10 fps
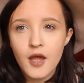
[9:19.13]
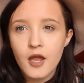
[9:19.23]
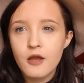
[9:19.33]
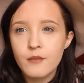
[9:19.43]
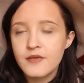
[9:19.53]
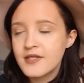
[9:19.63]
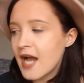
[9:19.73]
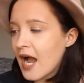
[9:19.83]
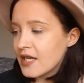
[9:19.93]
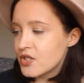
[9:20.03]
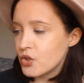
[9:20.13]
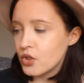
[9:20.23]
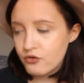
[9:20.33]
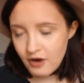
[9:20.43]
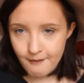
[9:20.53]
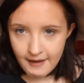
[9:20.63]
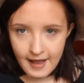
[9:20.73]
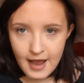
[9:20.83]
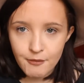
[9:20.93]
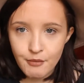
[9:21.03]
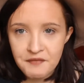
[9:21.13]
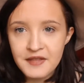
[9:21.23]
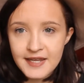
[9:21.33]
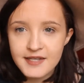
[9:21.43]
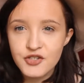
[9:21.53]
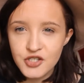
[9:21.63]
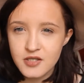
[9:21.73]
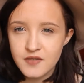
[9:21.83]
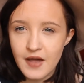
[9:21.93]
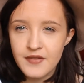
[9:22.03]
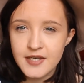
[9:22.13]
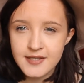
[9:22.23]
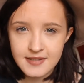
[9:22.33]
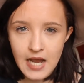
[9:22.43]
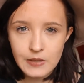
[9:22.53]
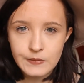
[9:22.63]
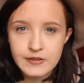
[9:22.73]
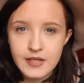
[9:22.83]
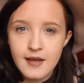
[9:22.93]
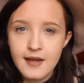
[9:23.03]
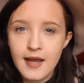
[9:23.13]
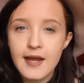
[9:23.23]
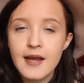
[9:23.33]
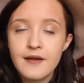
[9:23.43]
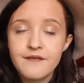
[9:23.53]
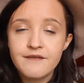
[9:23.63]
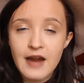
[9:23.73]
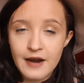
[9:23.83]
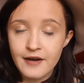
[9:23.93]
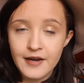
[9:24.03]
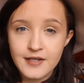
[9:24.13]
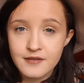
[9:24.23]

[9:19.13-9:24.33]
The title grabbed my eye, but I think it's due to the fact that it sounds very,